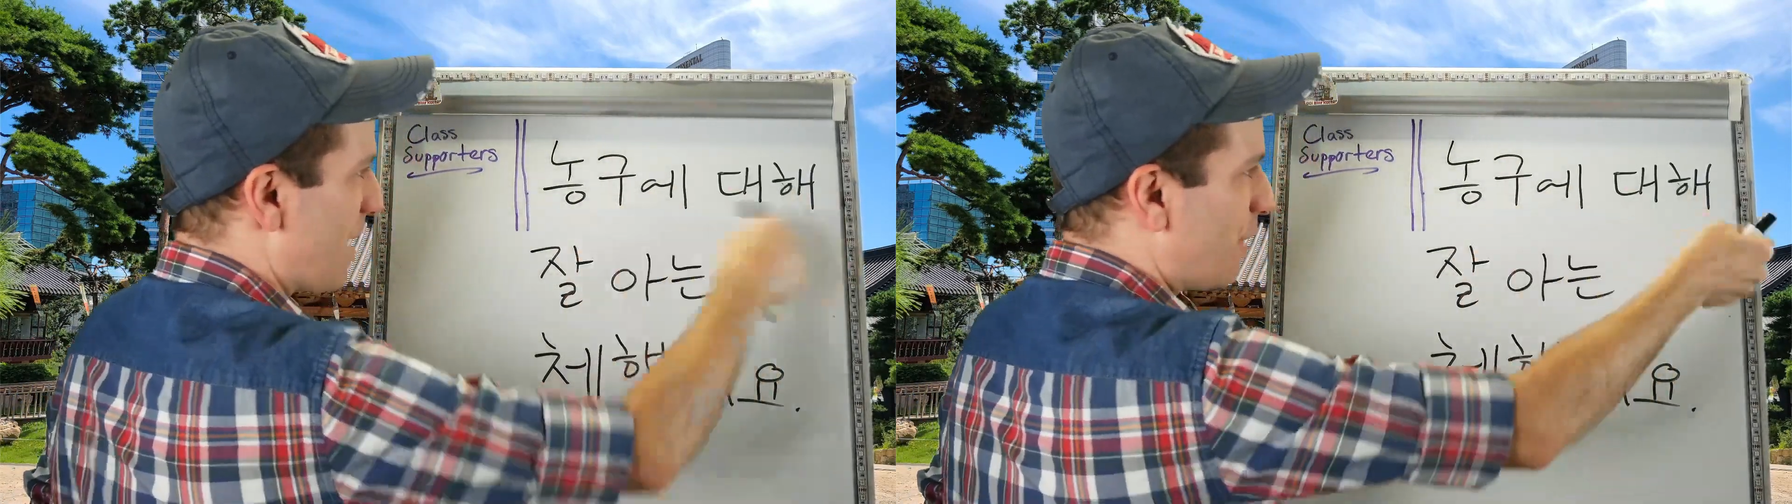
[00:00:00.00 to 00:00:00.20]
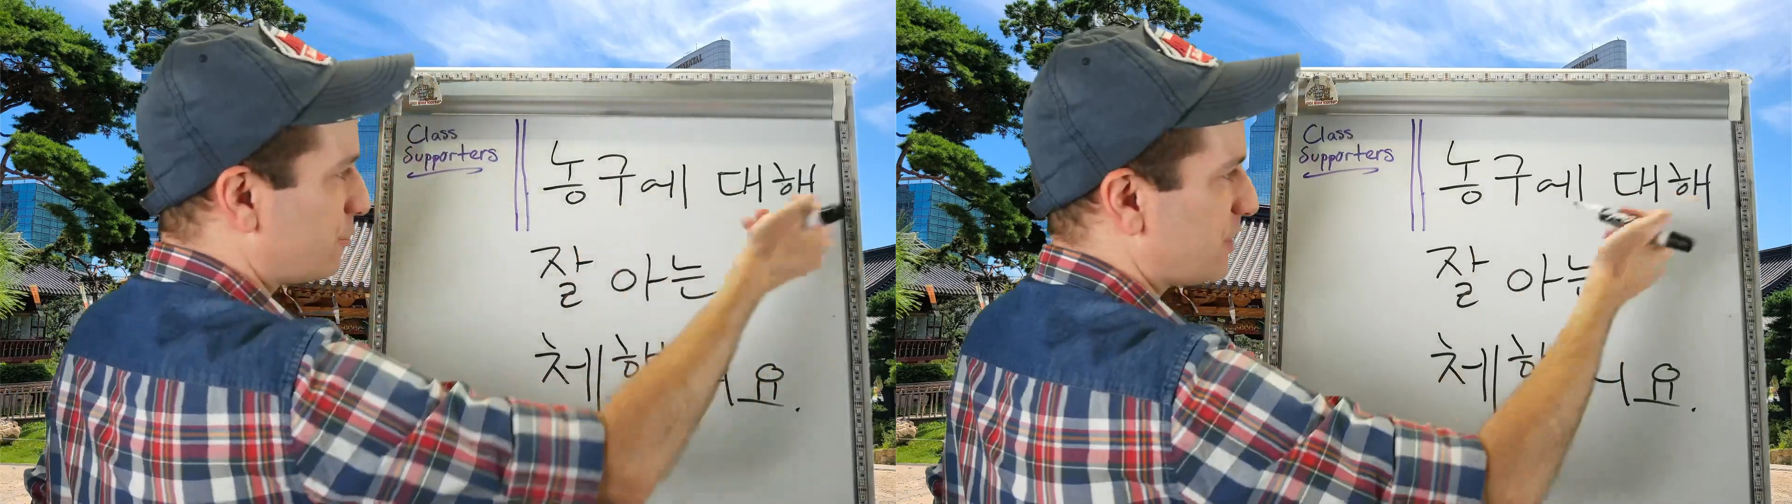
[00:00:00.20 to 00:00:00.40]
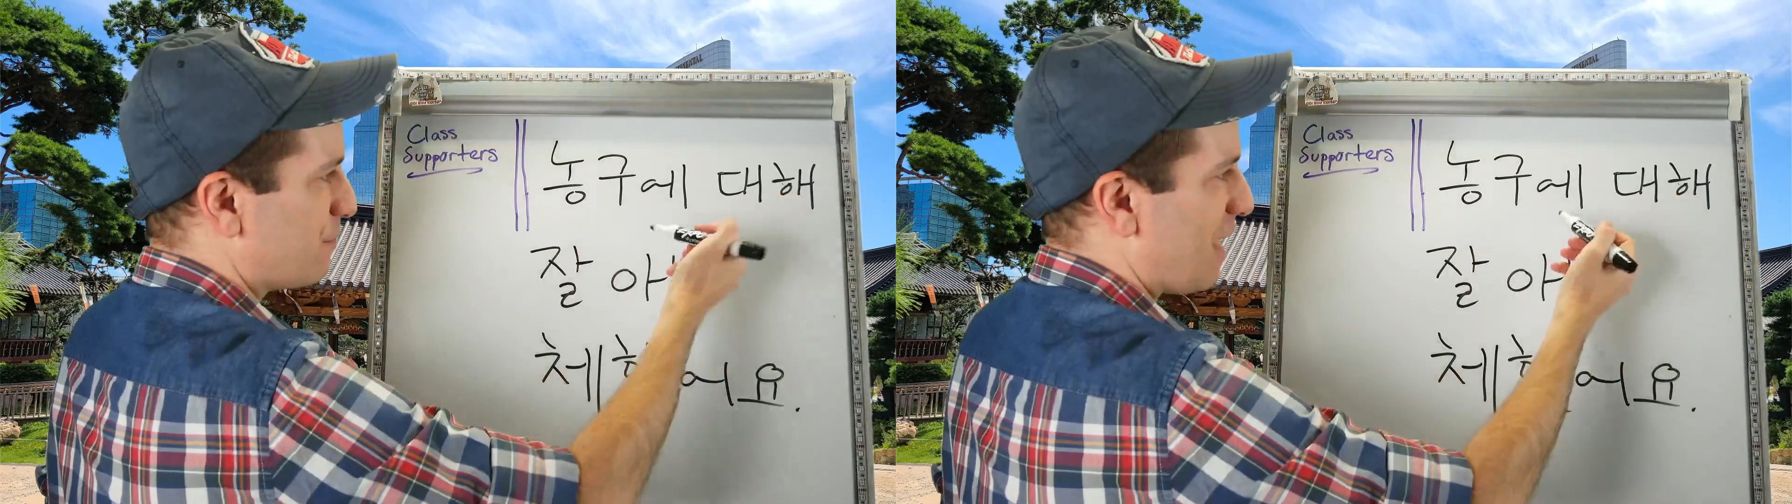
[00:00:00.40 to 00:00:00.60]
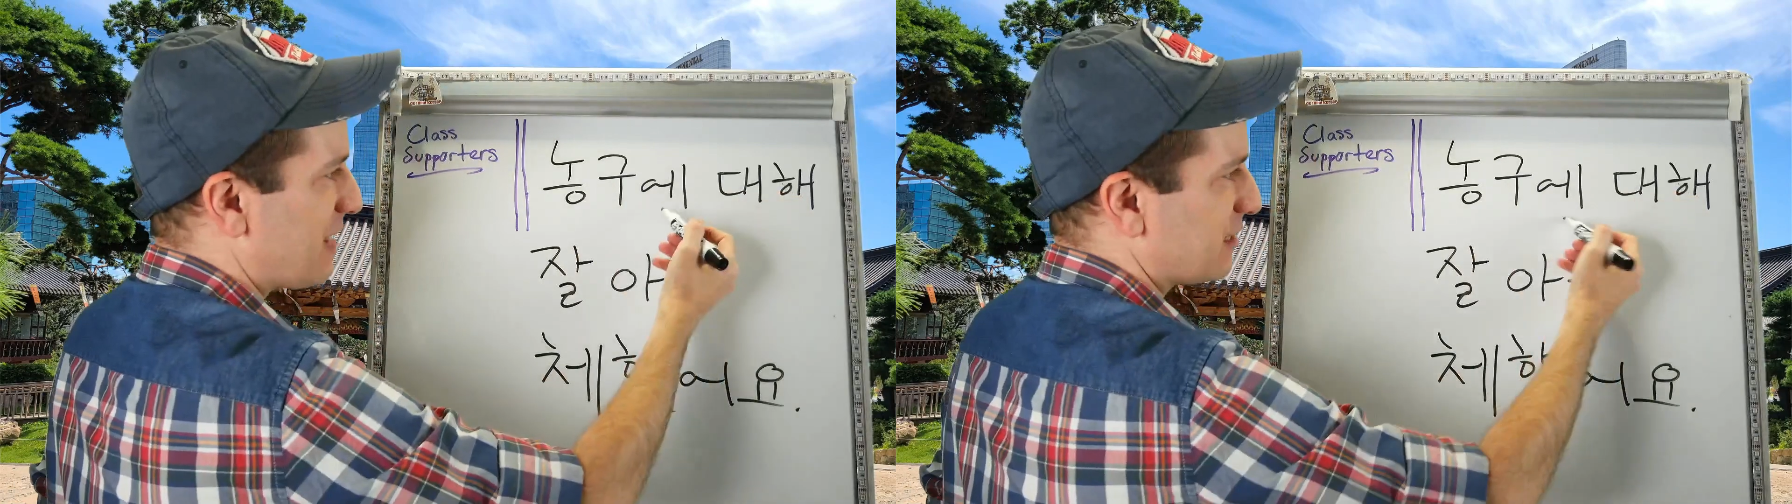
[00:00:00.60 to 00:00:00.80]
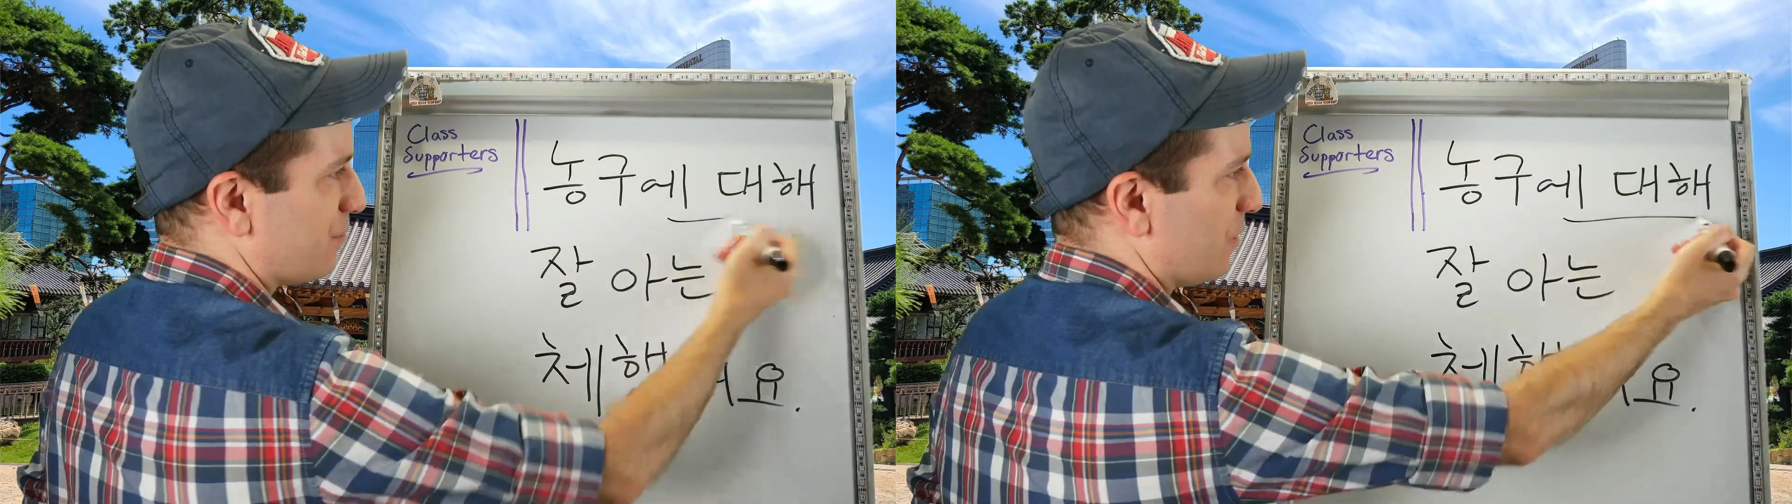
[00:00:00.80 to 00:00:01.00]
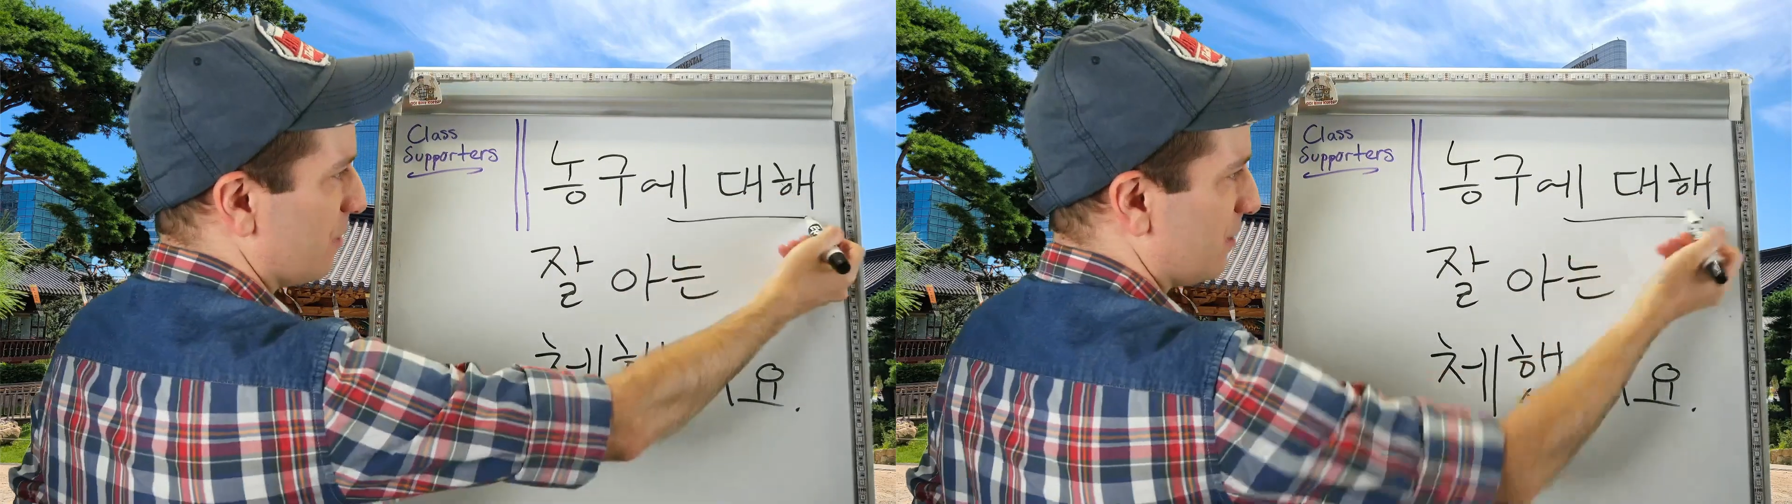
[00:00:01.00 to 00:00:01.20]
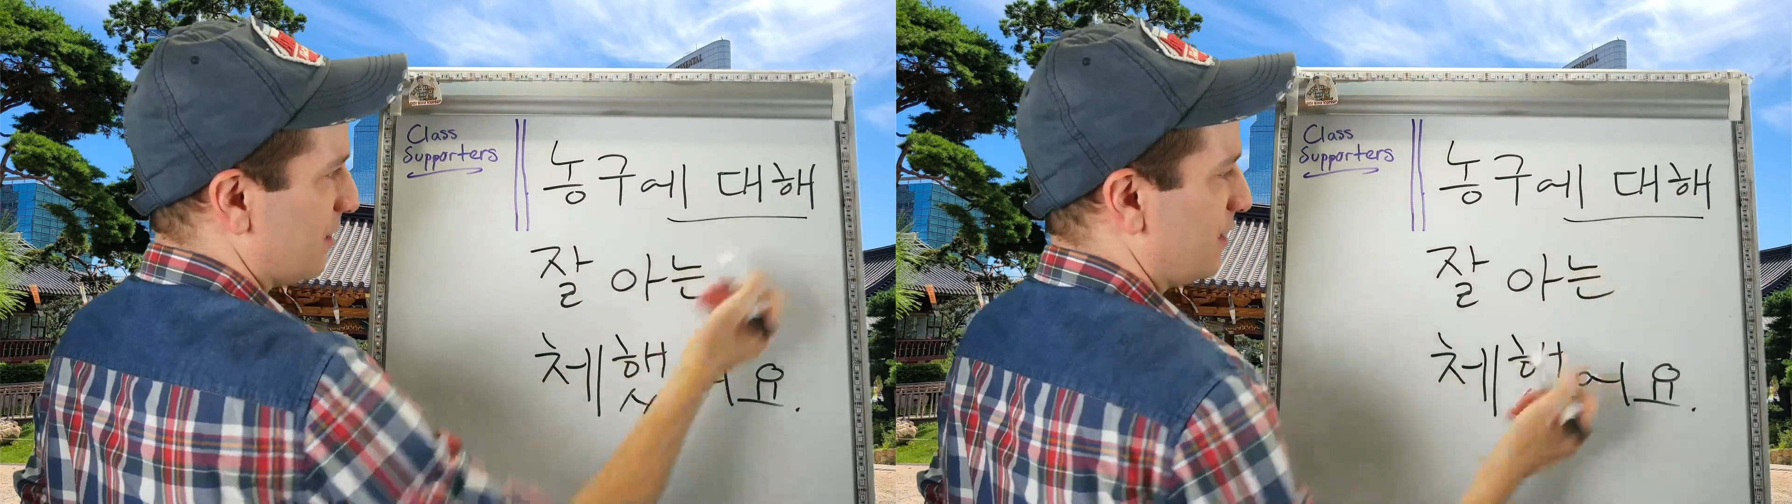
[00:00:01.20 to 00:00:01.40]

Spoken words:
about basketball.